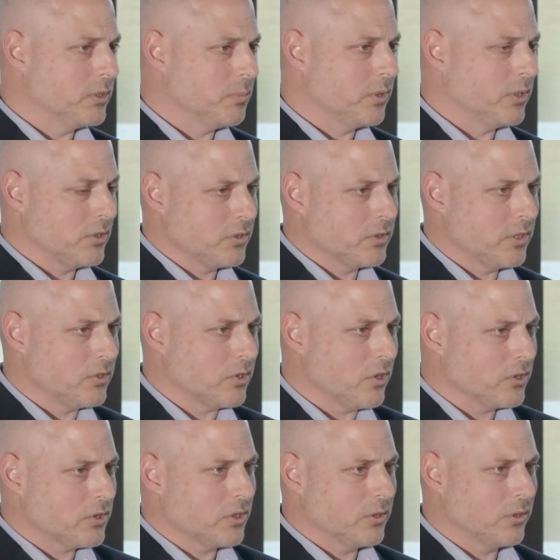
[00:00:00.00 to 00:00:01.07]
but it's
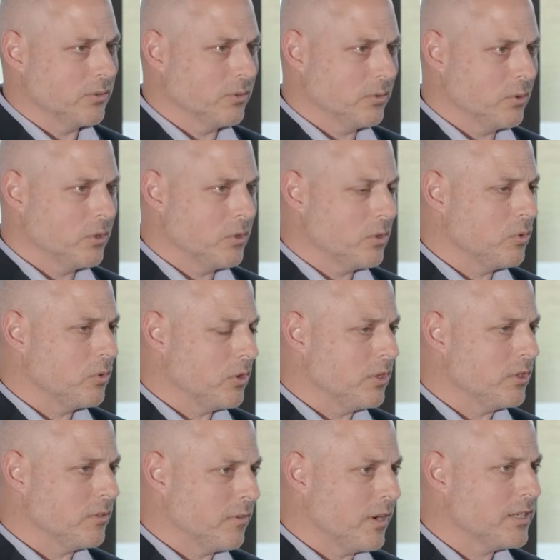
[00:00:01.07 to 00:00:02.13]
also the
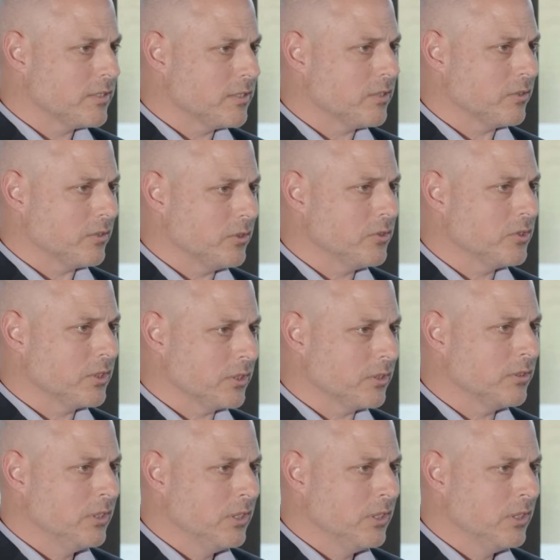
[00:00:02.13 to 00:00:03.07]
device that they're using